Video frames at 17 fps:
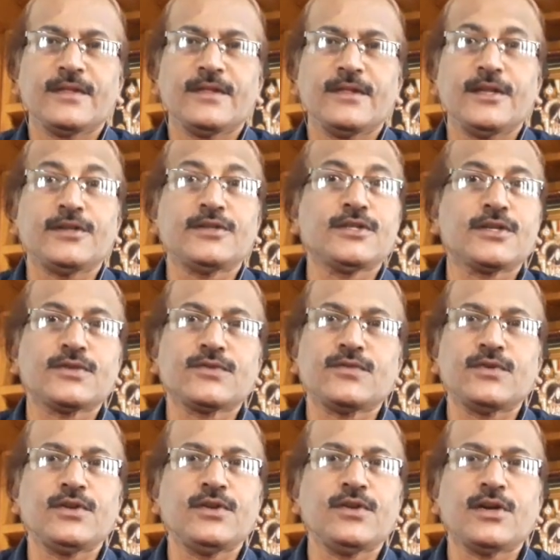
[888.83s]
the check
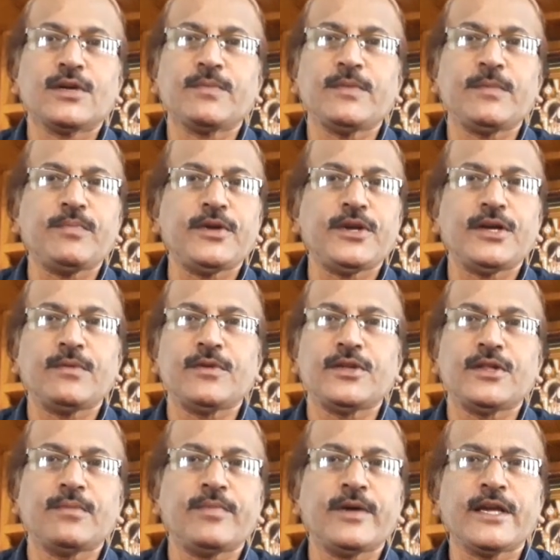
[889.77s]
should not be paid by
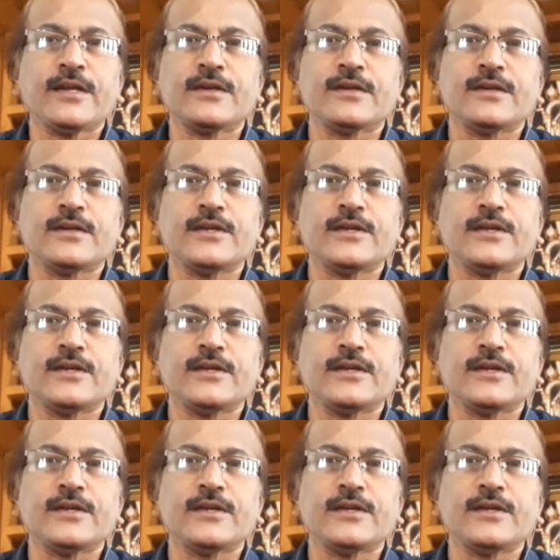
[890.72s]
the banker.